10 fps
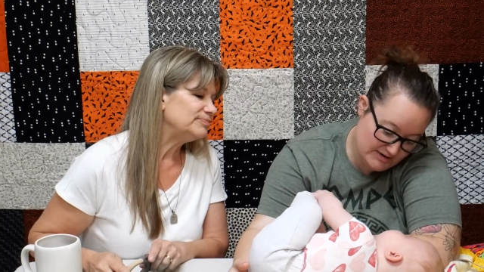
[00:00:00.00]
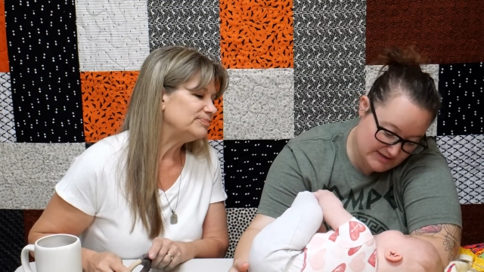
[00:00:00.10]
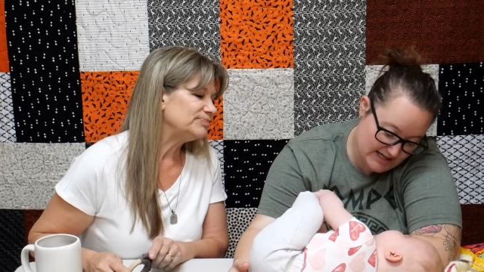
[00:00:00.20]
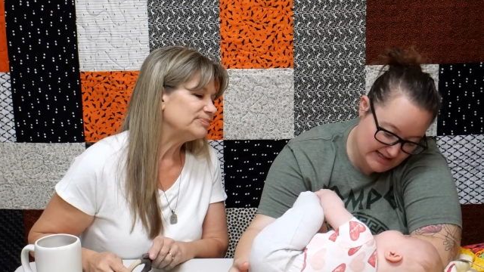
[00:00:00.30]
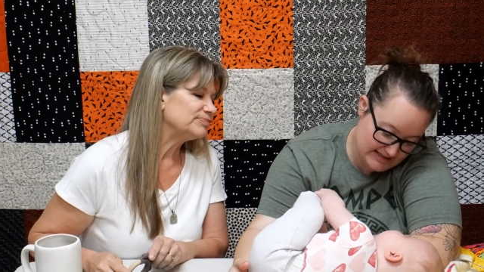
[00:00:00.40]
Speaker 1: are
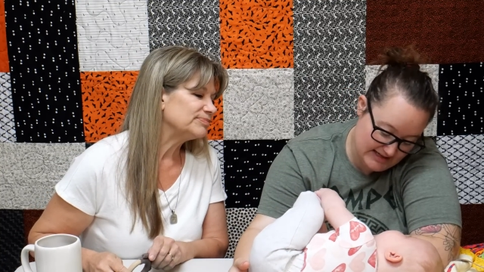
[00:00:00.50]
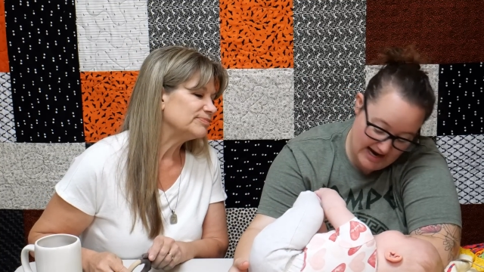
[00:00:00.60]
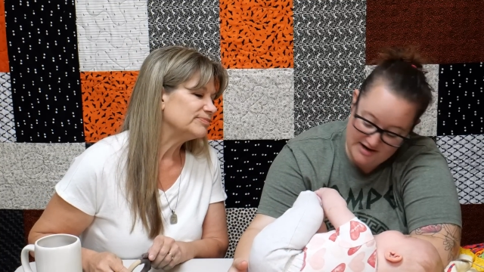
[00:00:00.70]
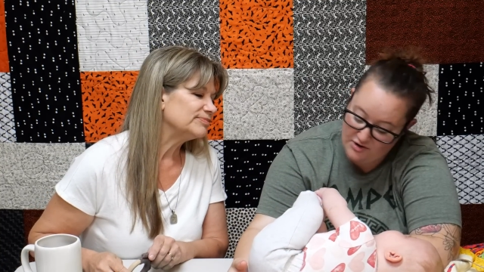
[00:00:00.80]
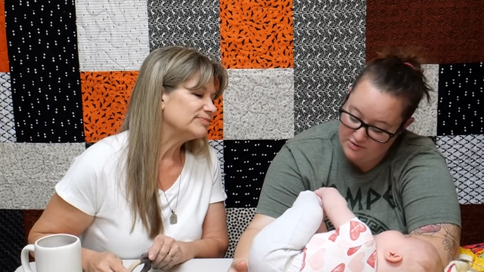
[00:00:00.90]
you
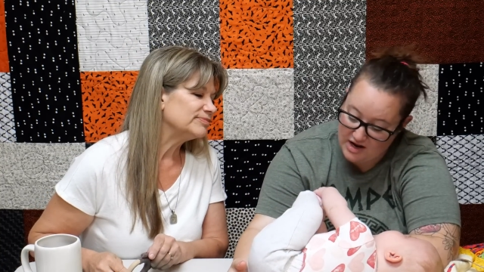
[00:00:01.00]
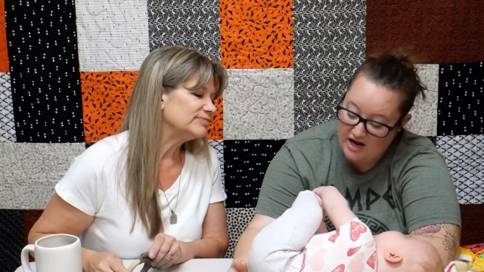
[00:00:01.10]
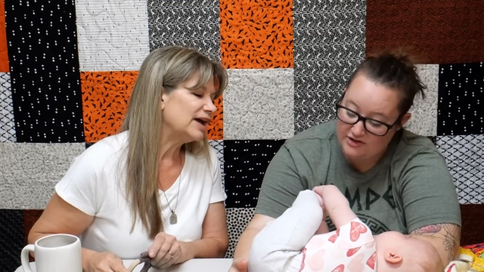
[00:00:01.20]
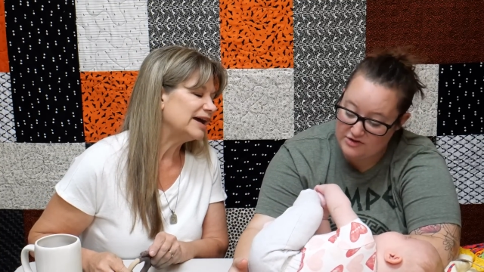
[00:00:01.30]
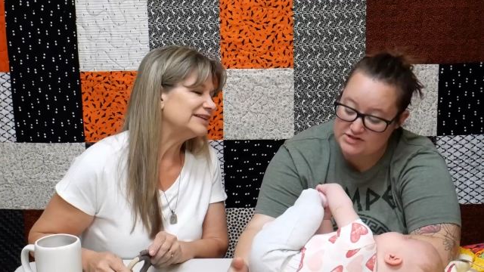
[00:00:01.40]
telling? I know
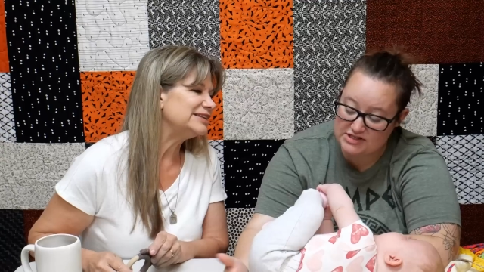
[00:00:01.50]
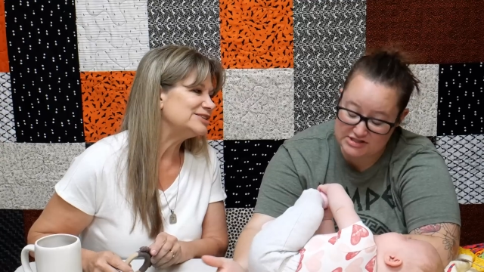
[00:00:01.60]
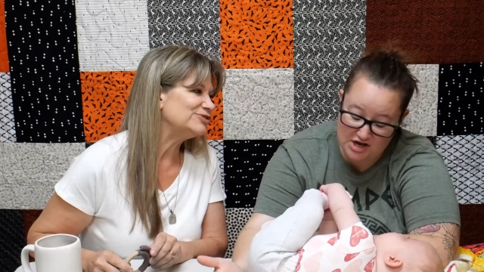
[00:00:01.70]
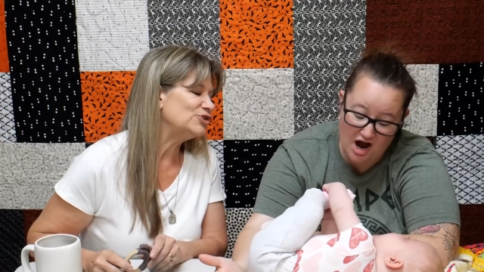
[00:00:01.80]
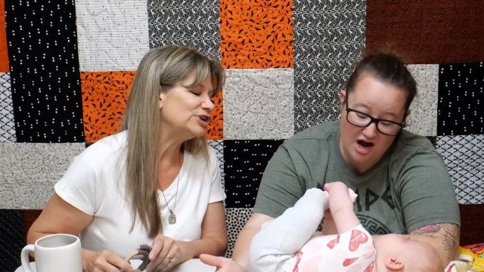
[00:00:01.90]
there's a
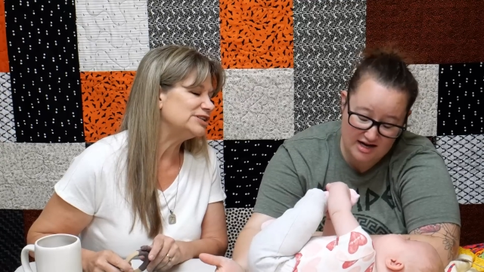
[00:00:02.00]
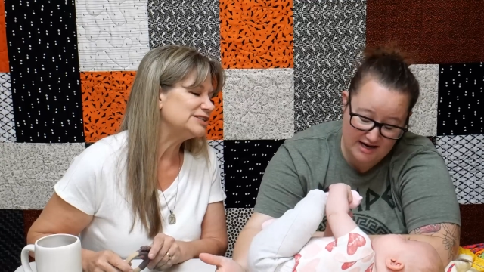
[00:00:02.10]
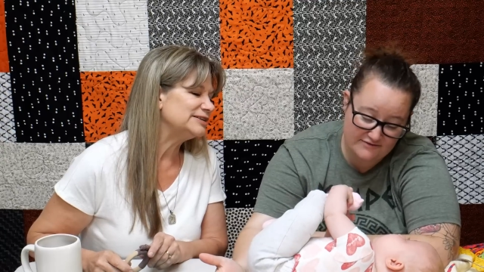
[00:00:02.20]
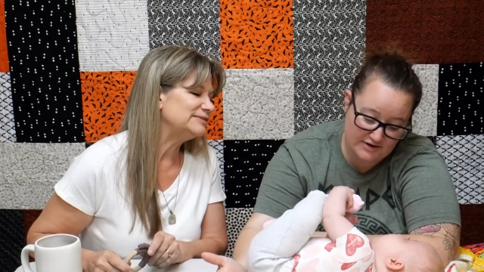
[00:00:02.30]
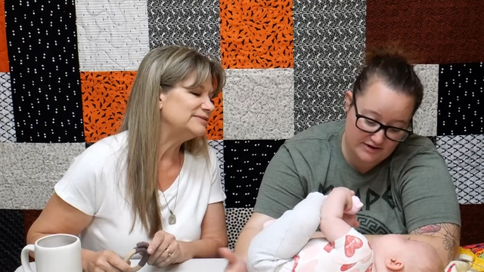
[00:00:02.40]

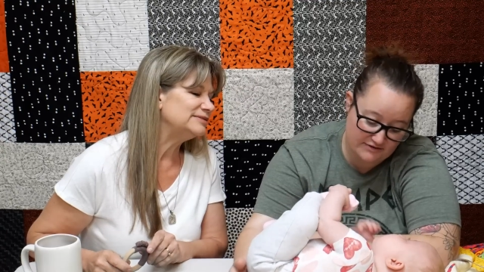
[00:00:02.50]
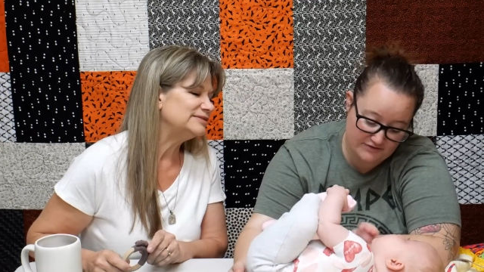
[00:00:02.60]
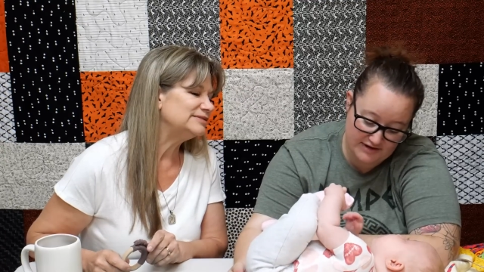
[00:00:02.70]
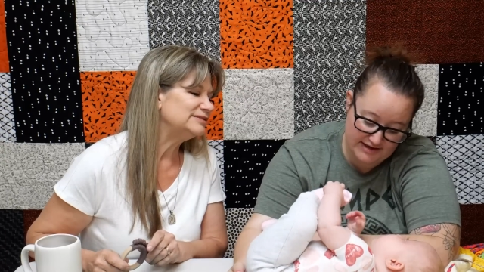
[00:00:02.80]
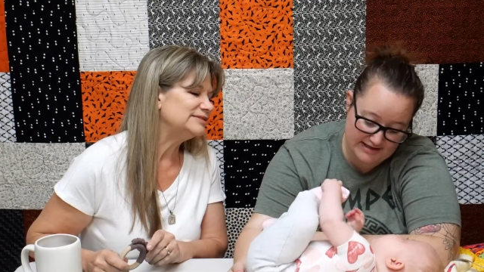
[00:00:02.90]
sock covering your
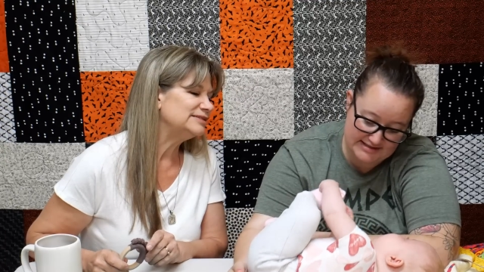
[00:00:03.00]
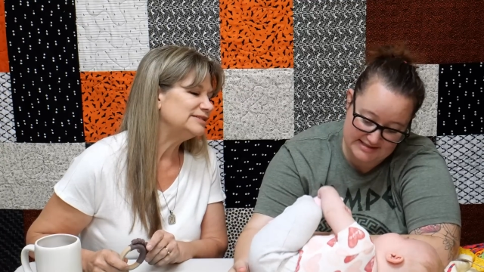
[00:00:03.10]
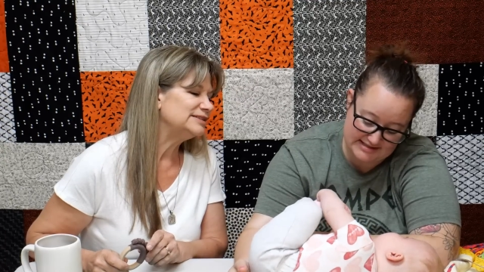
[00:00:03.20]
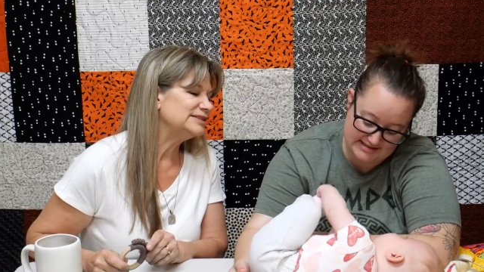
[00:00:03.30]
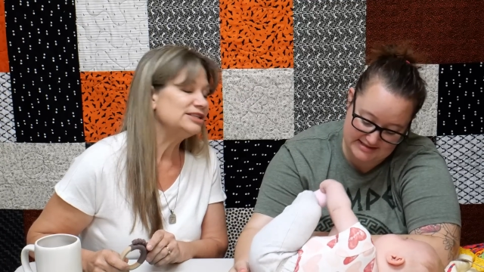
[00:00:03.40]
foot. and It's
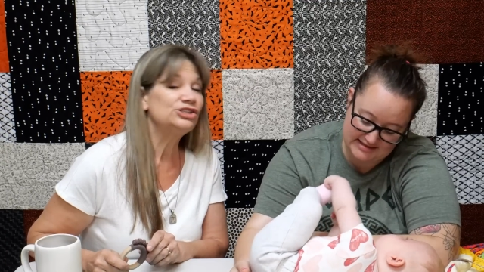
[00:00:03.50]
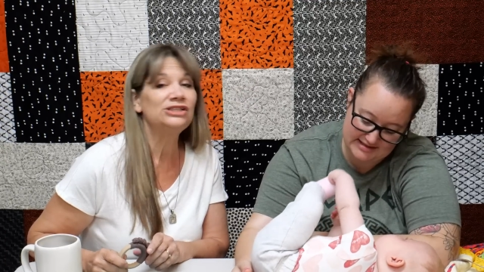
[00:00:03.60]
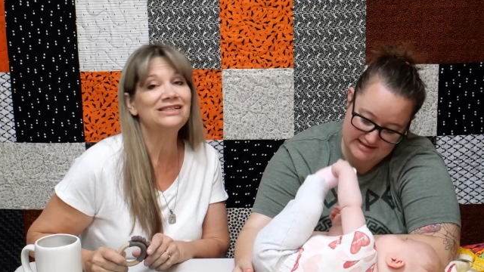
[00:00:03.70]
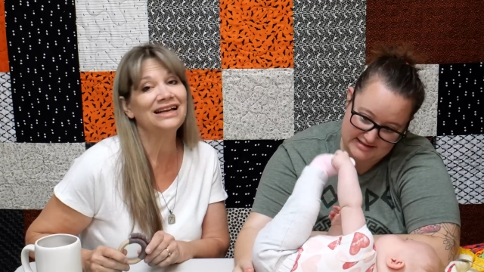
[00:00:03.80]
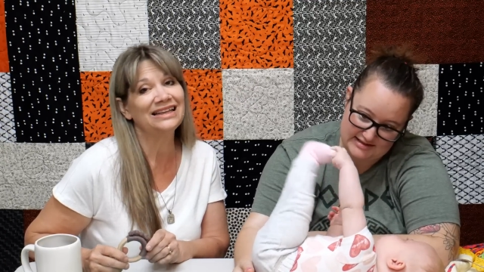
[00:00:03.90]
just
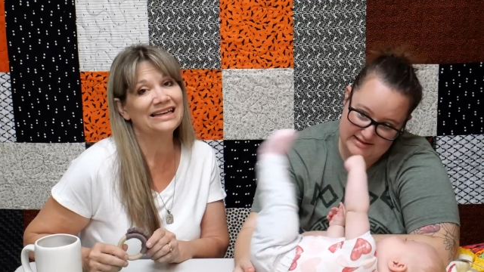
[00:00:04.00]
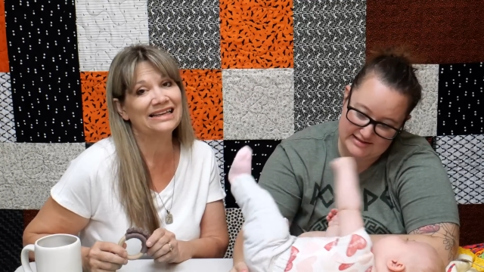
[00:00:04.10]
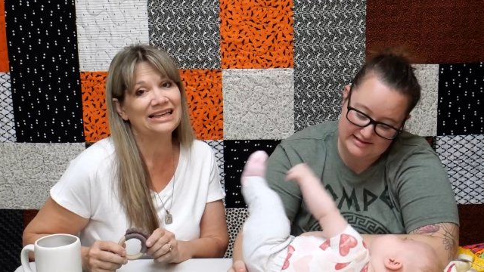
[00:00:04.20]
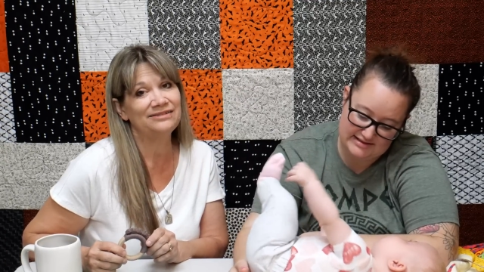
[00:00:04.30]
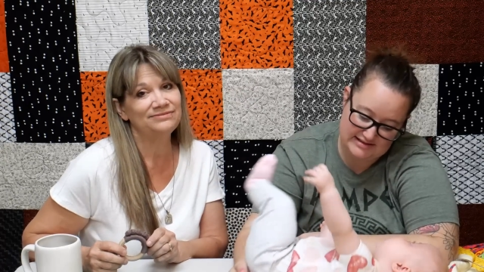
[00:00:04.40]
she's not
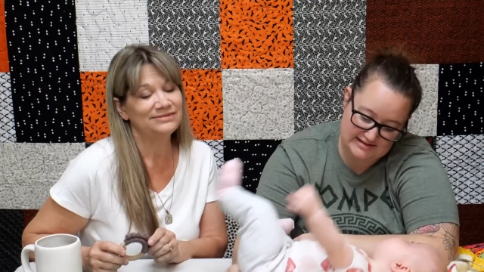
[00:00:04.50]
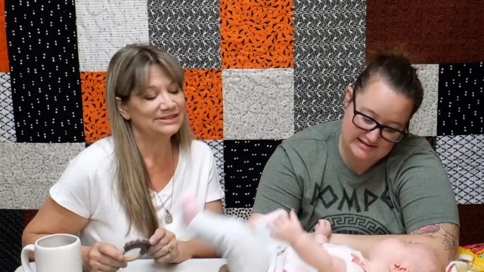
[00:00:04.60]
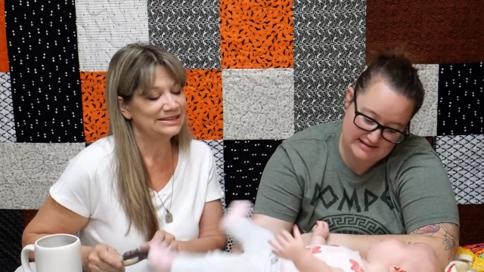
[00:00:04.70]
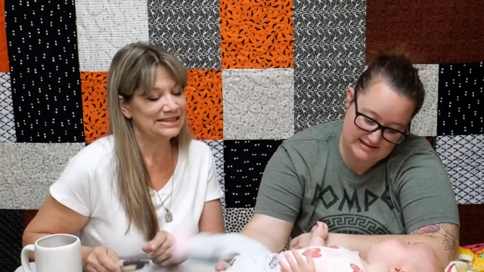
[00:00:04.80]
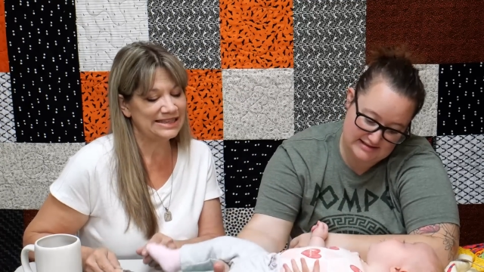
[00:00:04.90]
liking it.
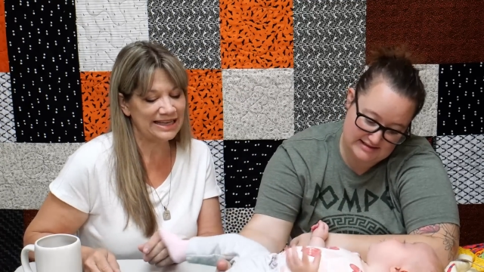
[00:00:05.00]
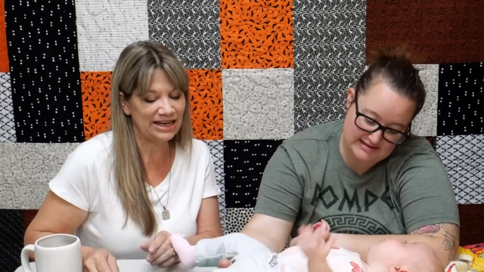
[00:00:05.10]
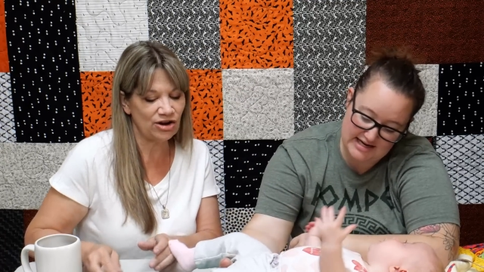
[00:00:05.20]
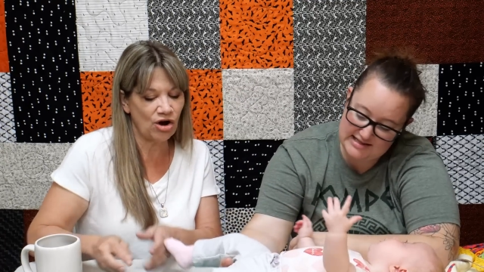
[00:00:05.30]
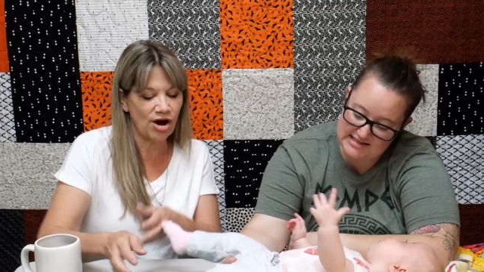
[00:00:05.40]

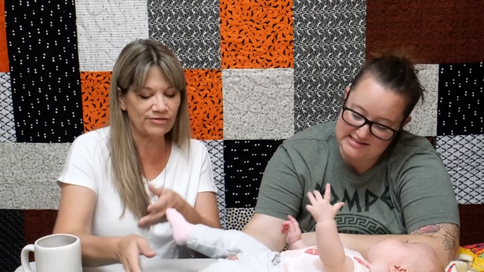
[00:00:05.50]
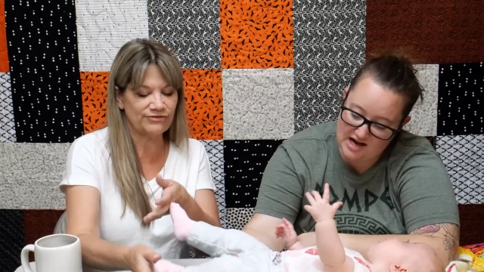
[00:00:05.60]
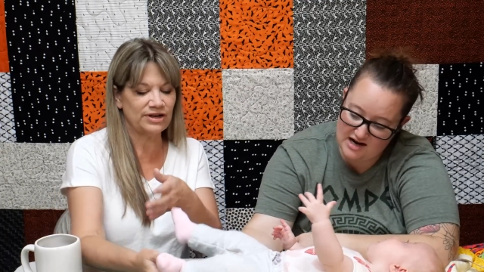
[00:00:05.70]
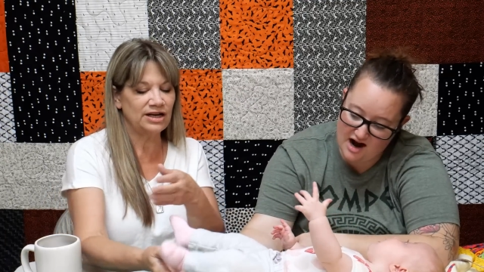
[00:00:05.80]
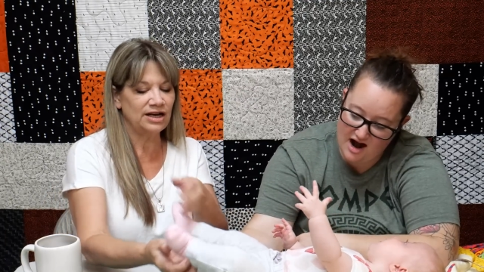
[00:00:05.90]
Kitty, take the sock
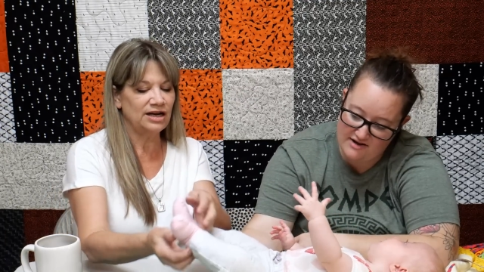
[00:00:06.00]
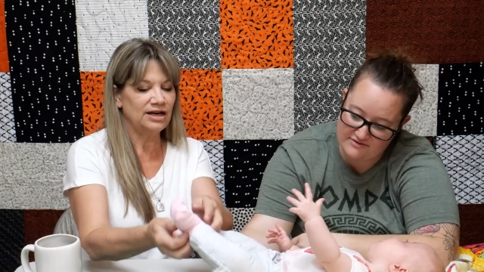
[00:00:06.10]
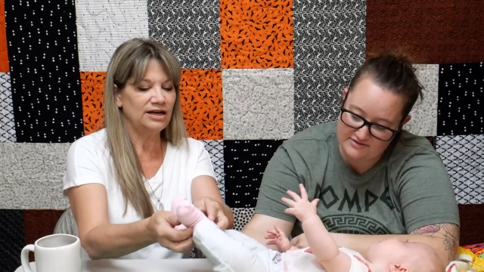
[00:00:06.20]
off.